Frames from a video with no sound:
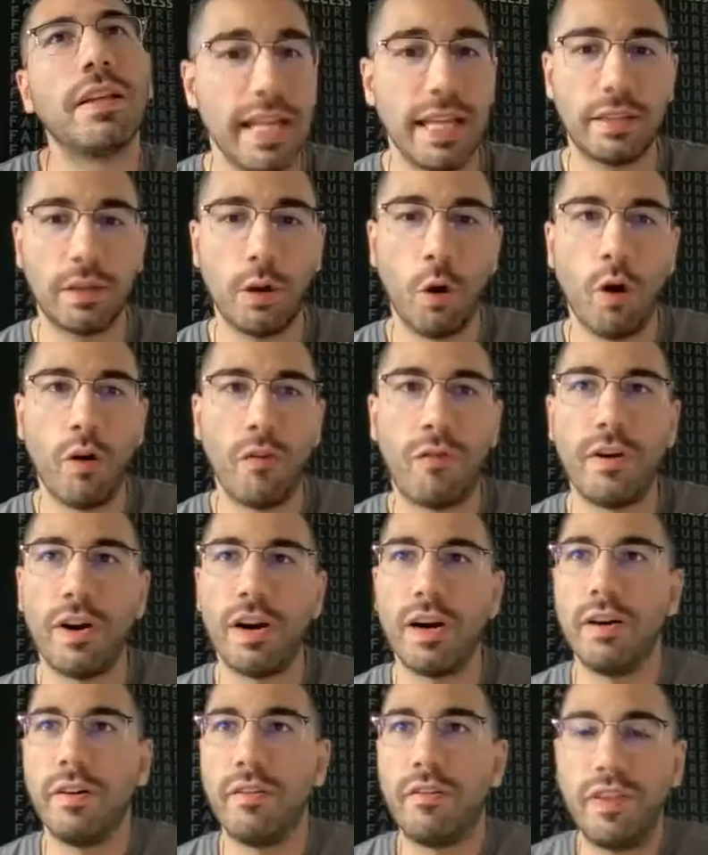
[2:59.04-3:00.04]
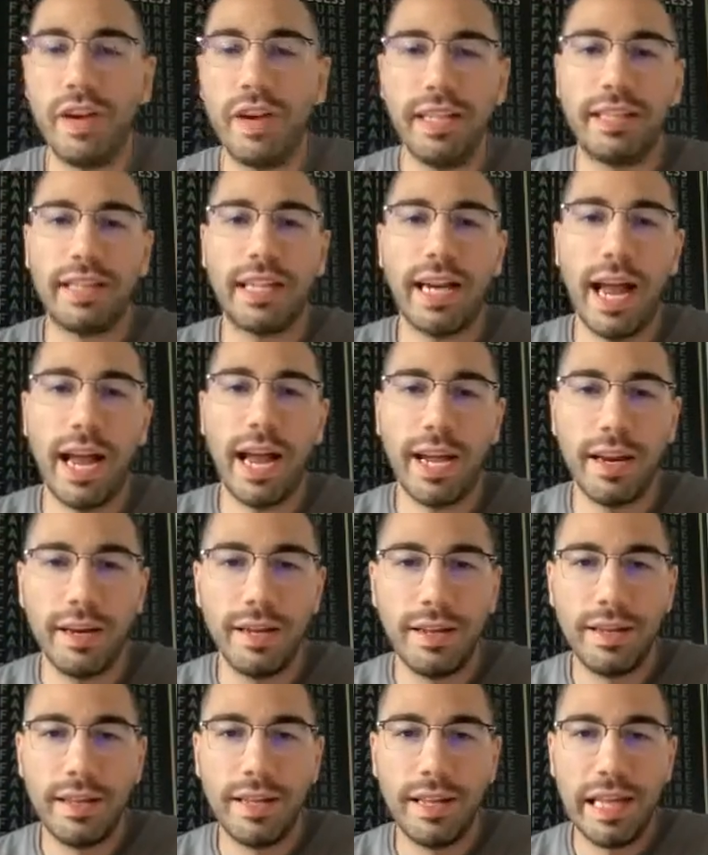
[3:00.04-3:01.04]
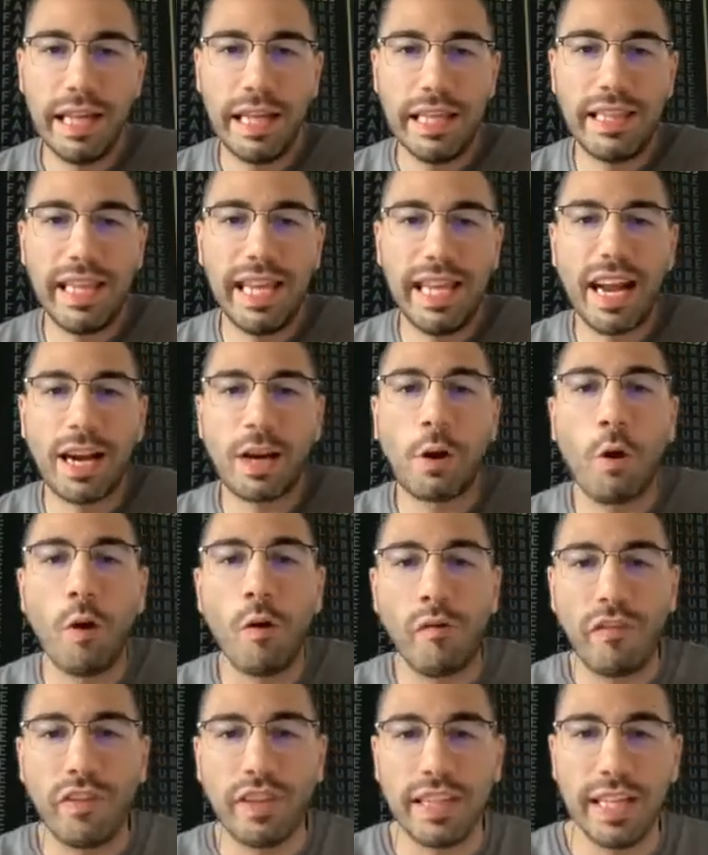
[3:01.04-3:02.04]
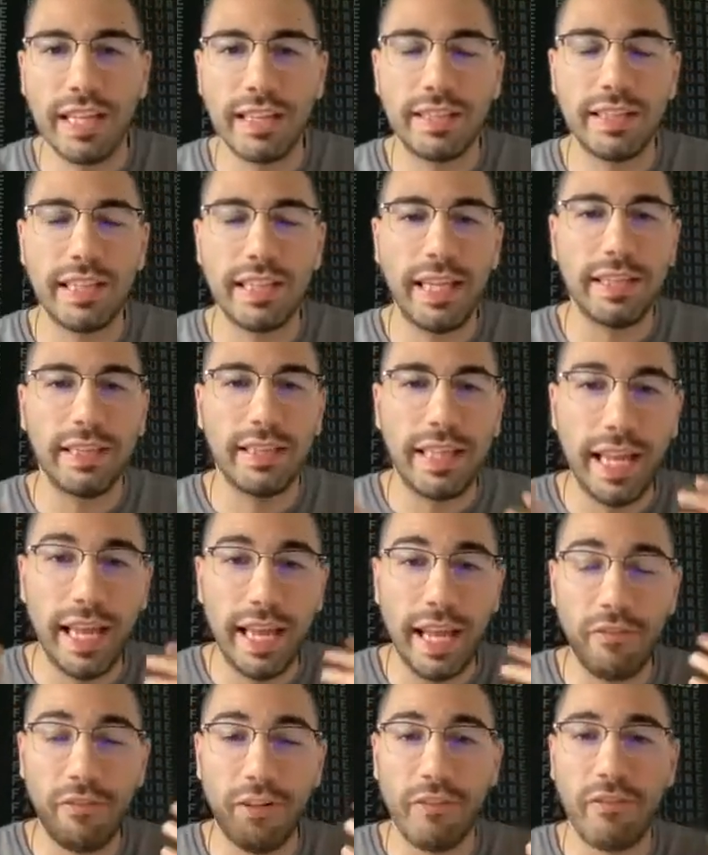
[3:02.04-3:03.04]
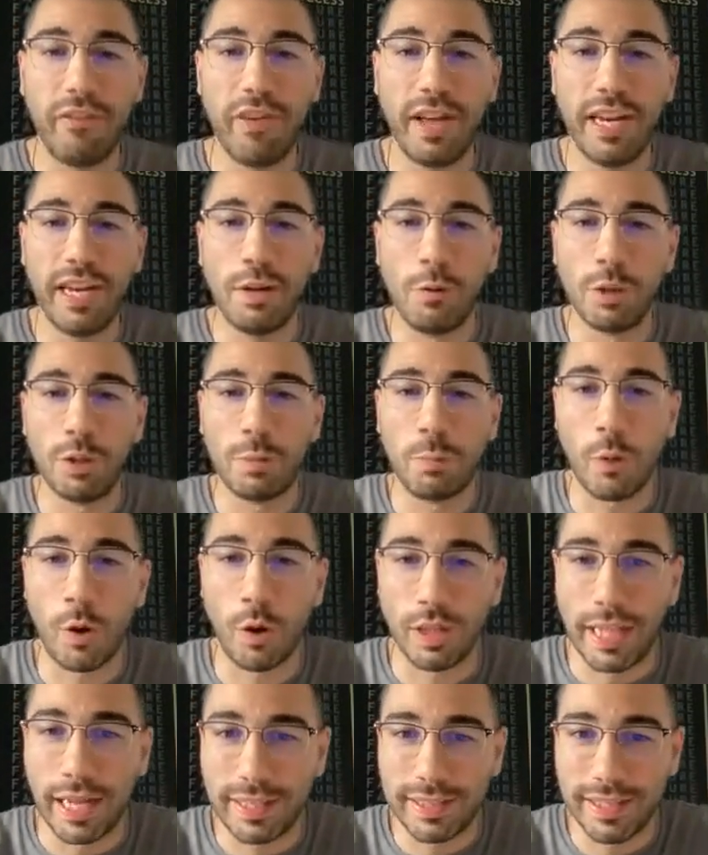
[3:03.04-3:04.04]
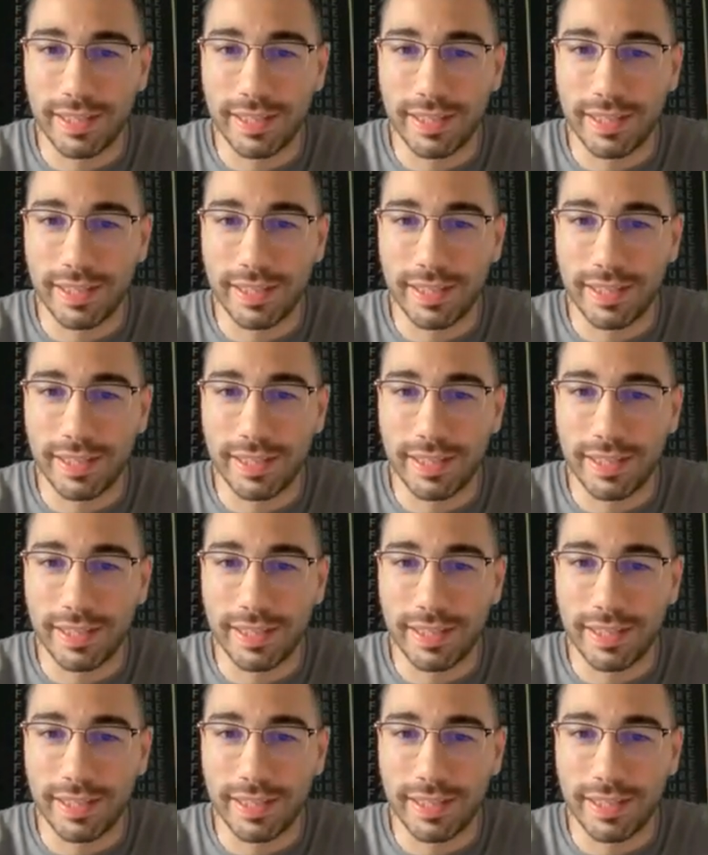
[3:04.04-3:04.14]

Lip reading: that offer free trial, they are confident that they have a very good product.